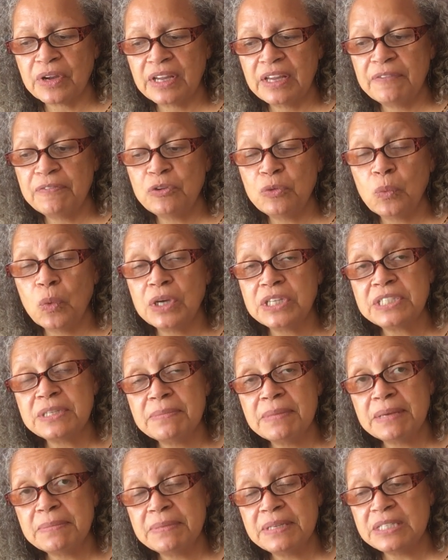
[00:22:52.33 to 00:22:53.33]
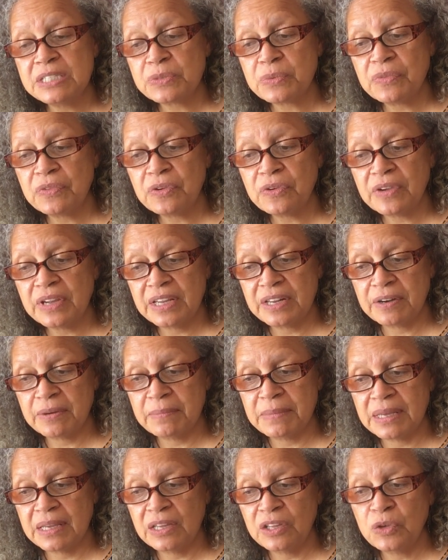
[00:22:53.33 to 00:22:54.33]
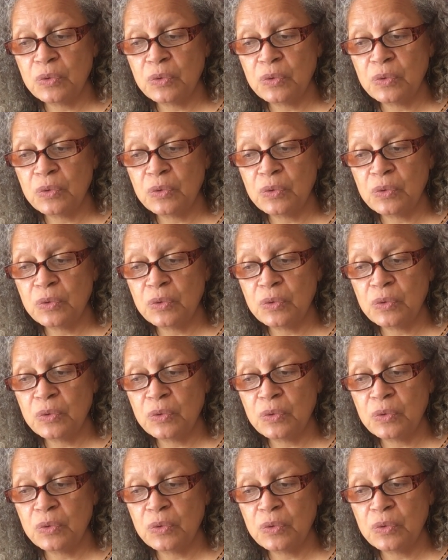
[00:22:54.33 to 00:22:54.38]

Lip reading: if you want to make peace with your enemy,